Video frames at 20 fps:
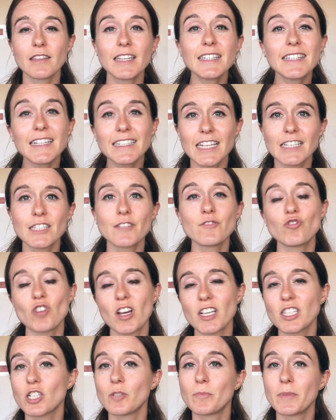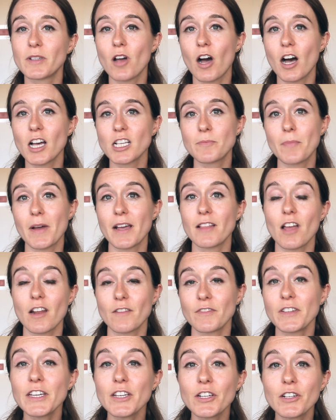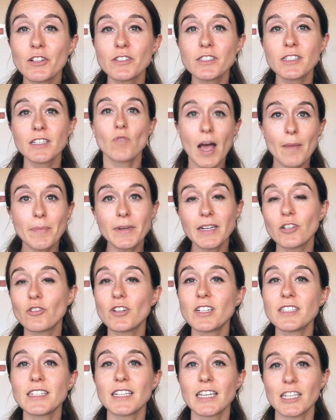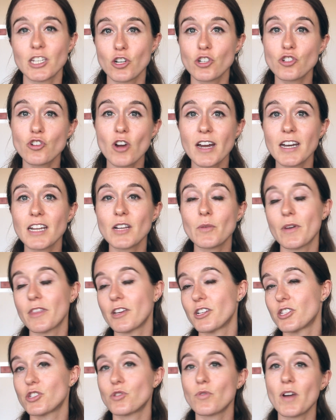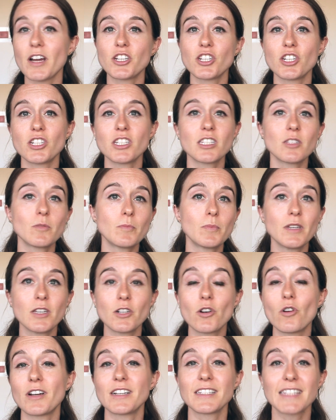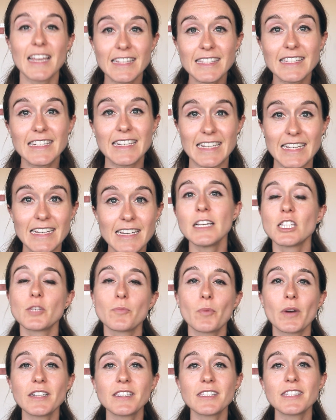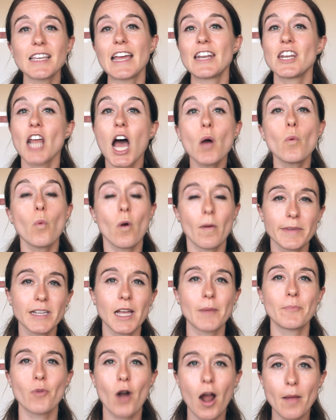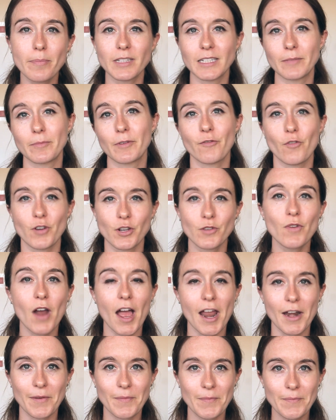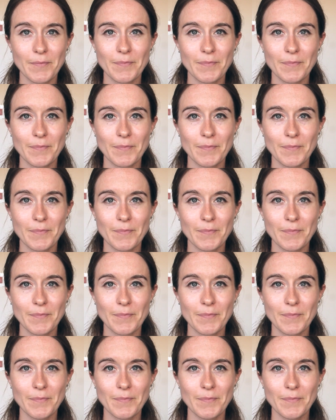This excessive stress could be caused by a lot of hills, rapid increasing in your training, whether it's duration, speed, or intensity, sprints, and not warming up properly before you run.